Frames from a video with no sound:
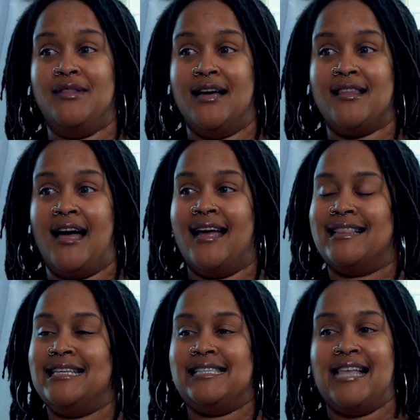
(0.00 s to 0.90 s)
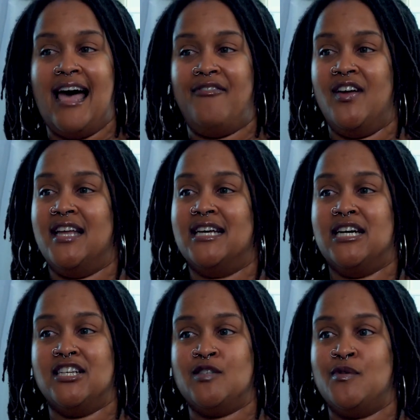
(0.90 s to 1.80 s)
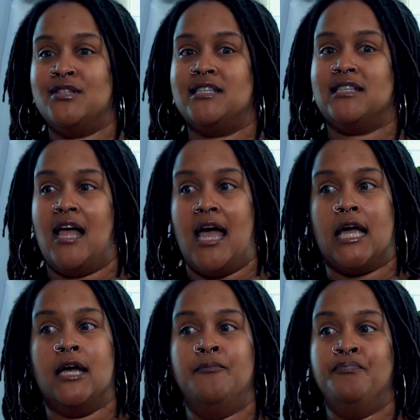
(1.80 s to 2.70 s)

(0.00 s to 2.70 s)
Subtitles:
that like the staffing and the customers, it's like,